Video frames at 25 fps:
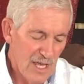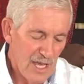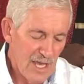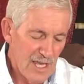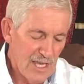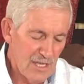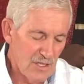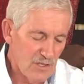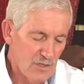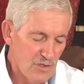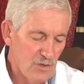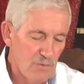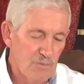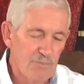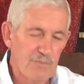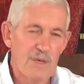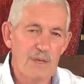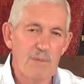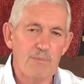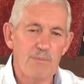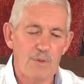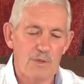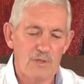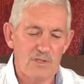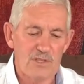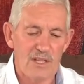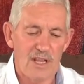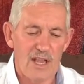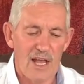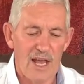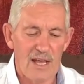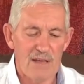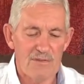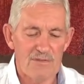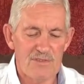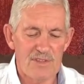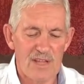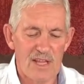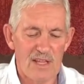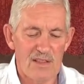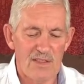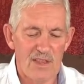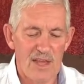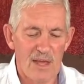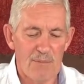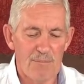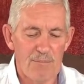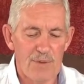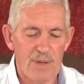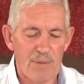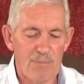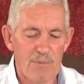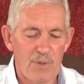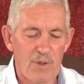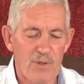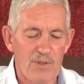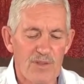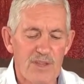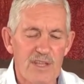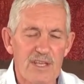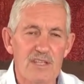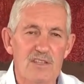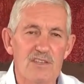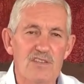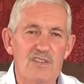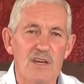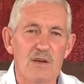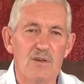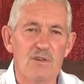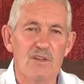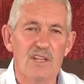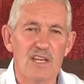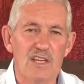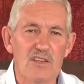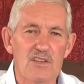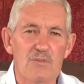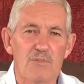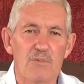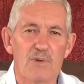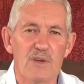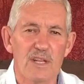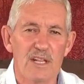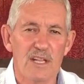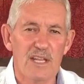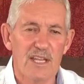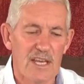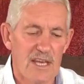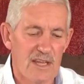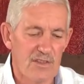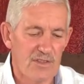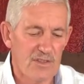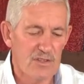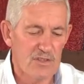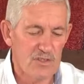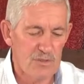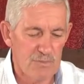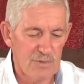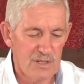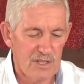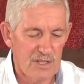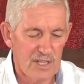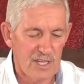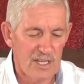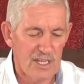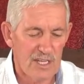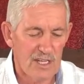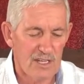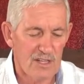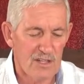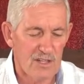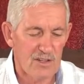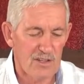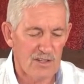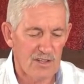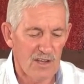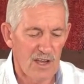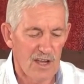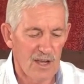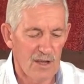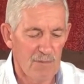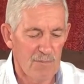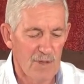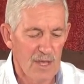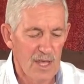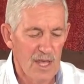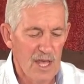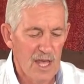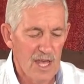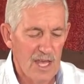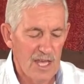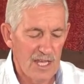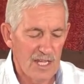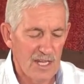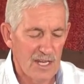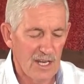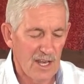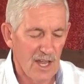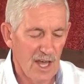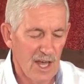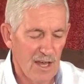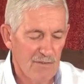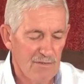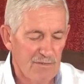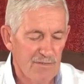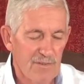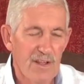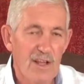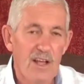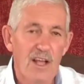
into people's lives that, that people need so desperately at this particular time in life.